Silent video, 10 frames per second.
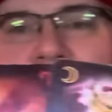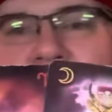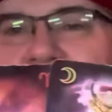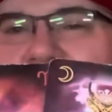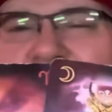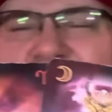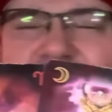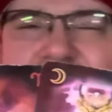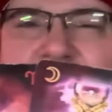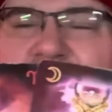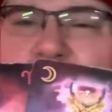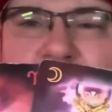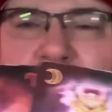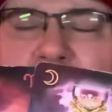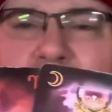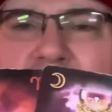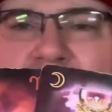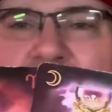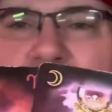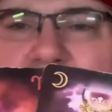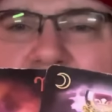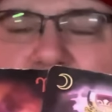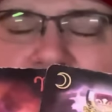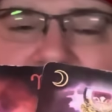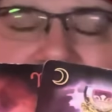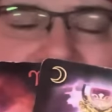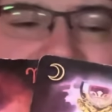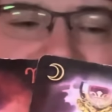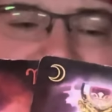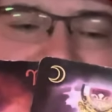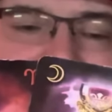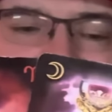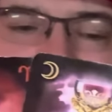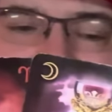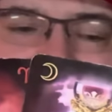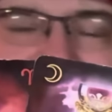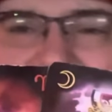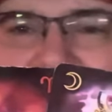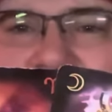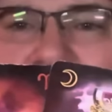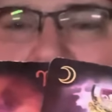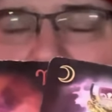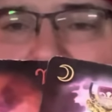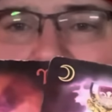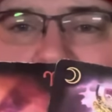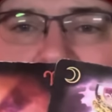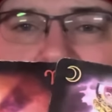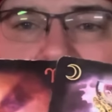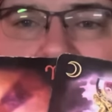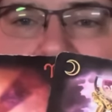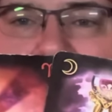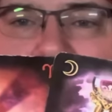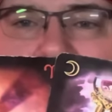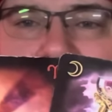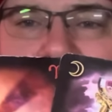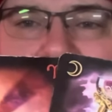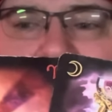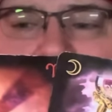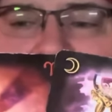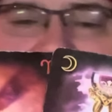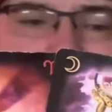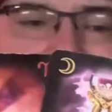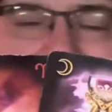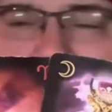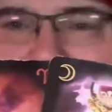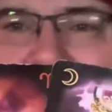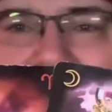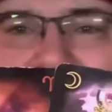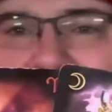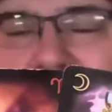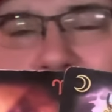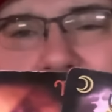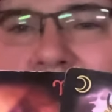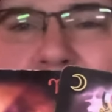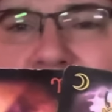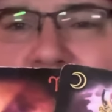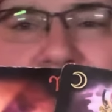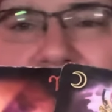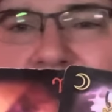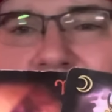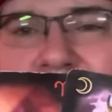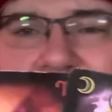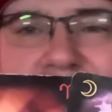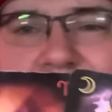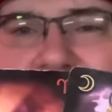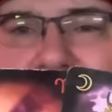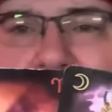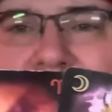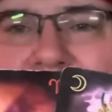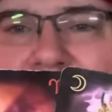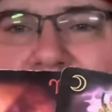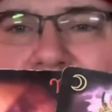And I feel like this is exactly what you've been waiting for. Someone that is just there for you. You know, shit pops off. They ain't blaming you. They're there. They got your back.